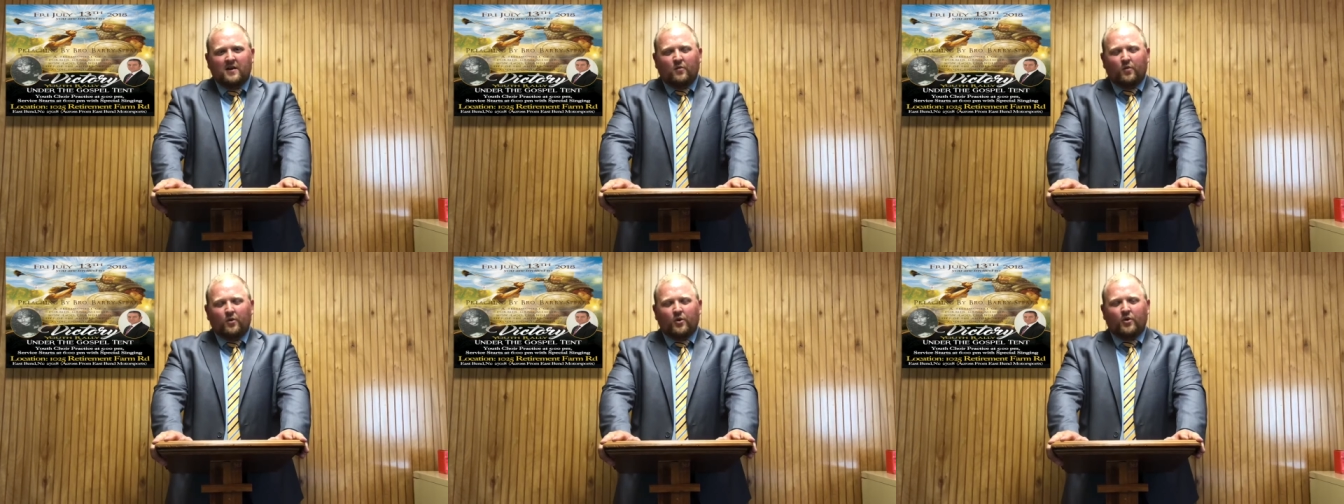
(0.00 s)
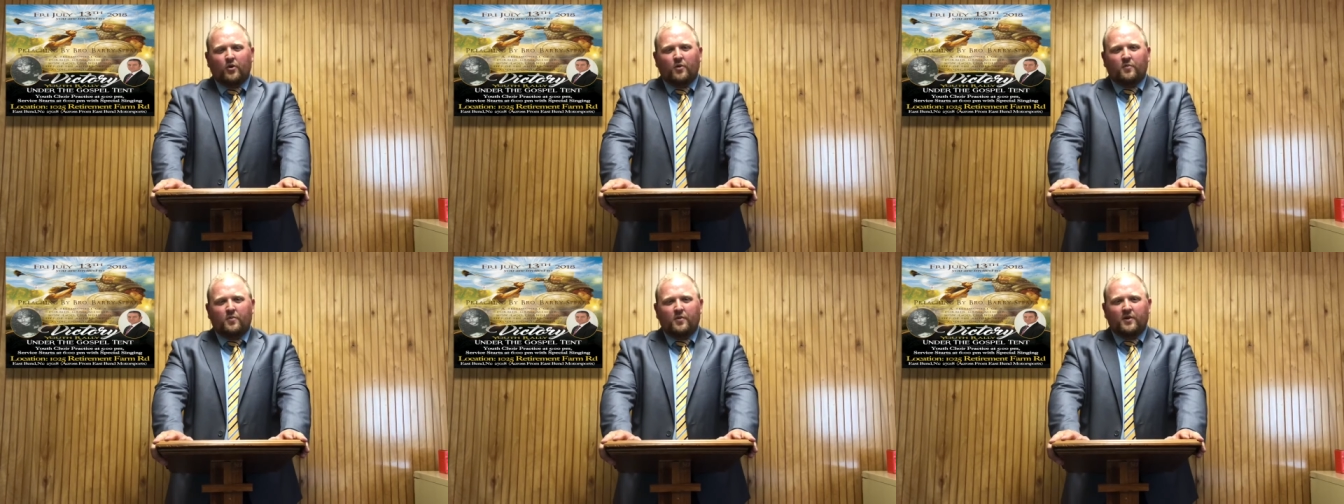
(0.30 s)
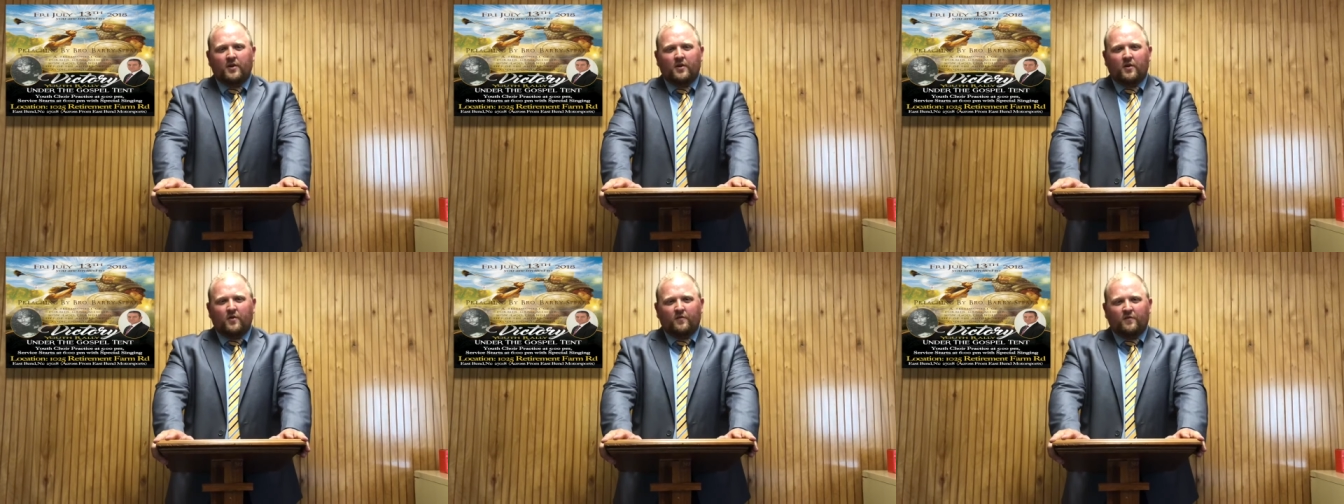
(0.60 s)
We're going to
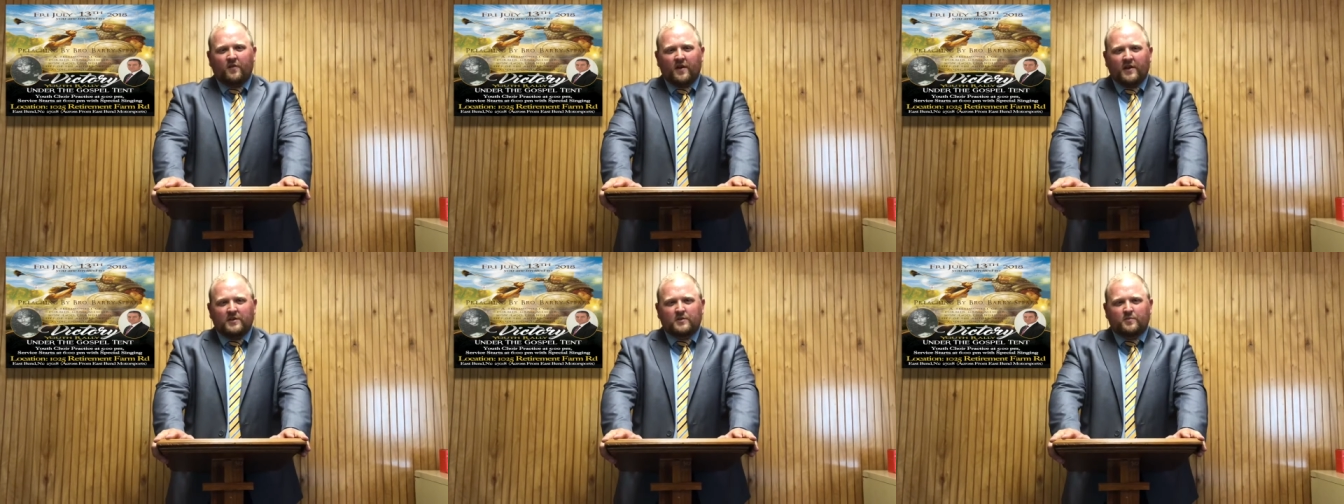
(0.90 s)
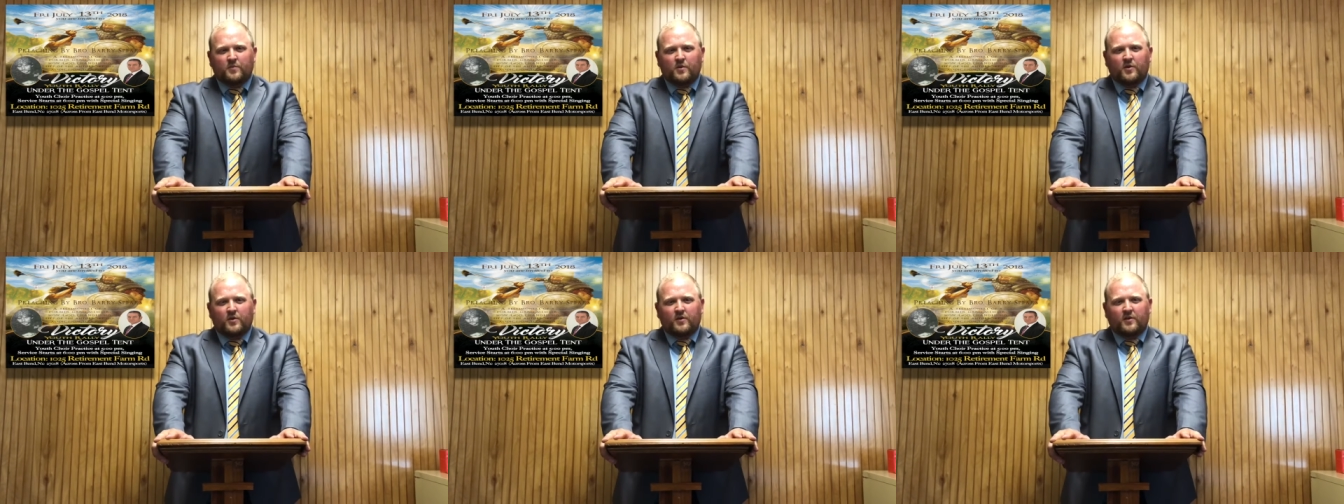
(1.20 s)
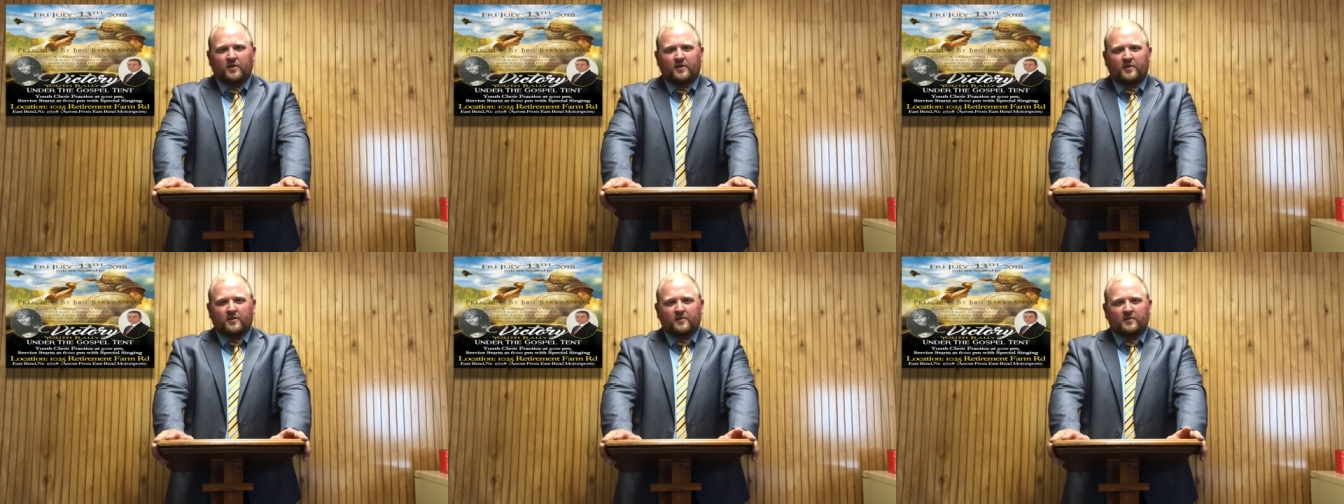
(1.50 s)
put it on
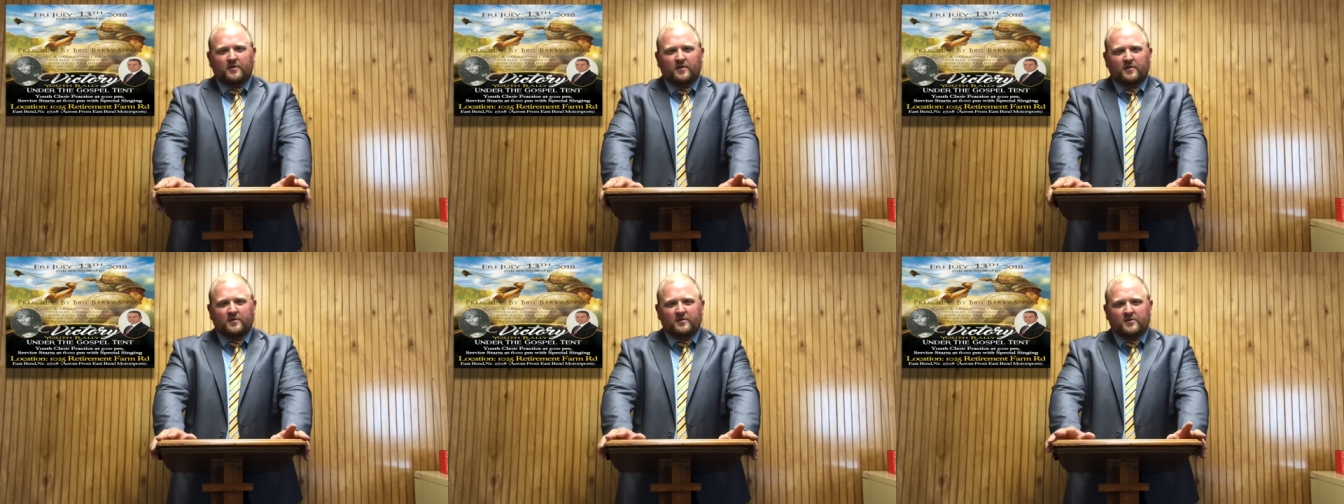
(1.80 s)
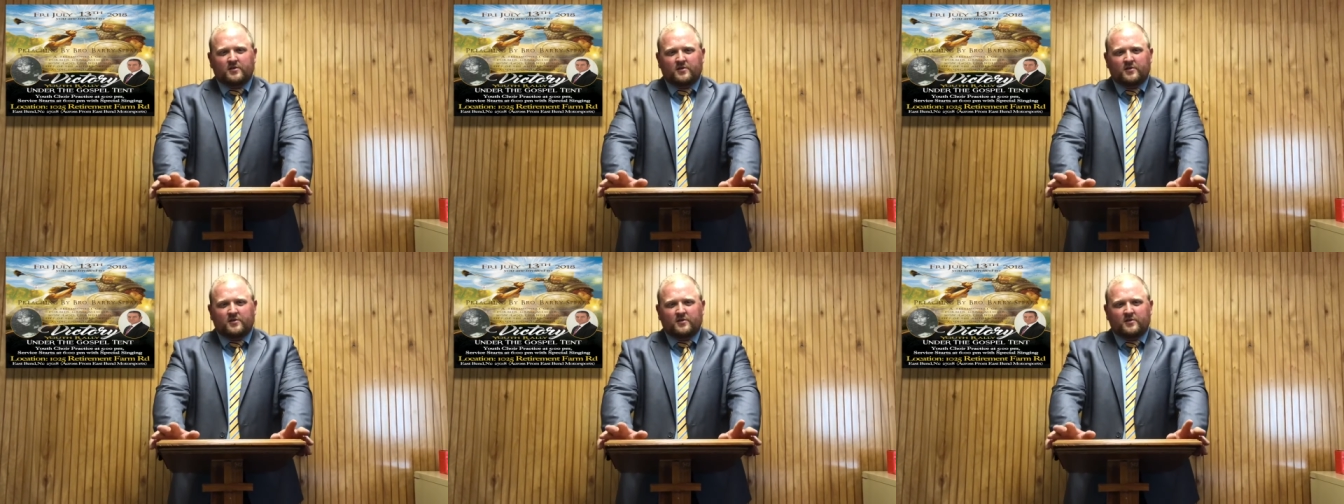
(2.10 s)
Facebook, the